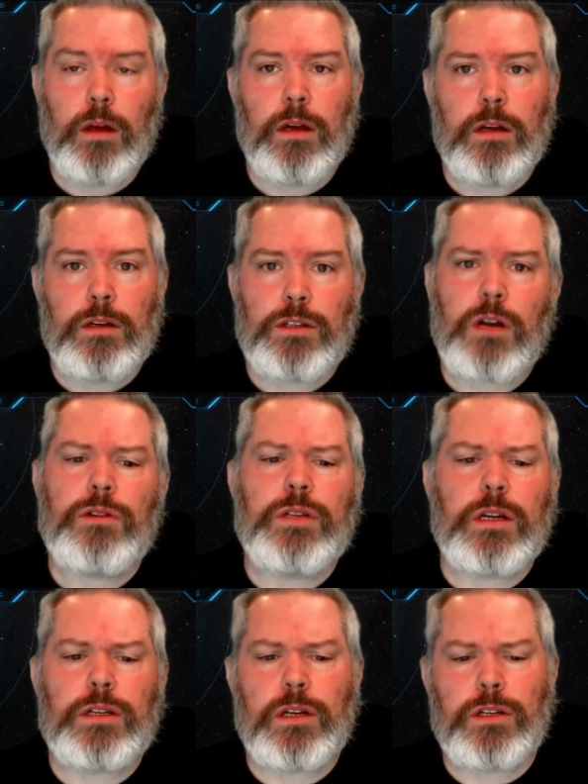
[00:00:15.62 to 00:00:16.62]
Star
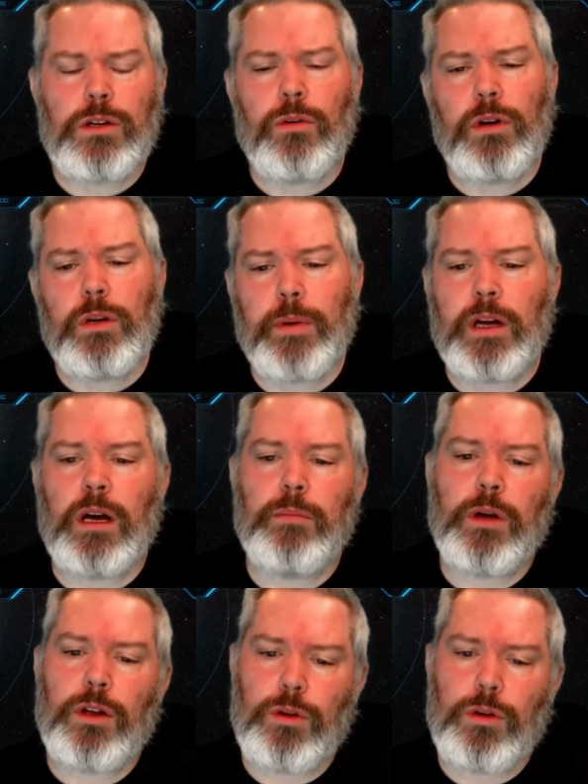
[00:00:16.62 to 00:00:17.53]
Citizen is going to become a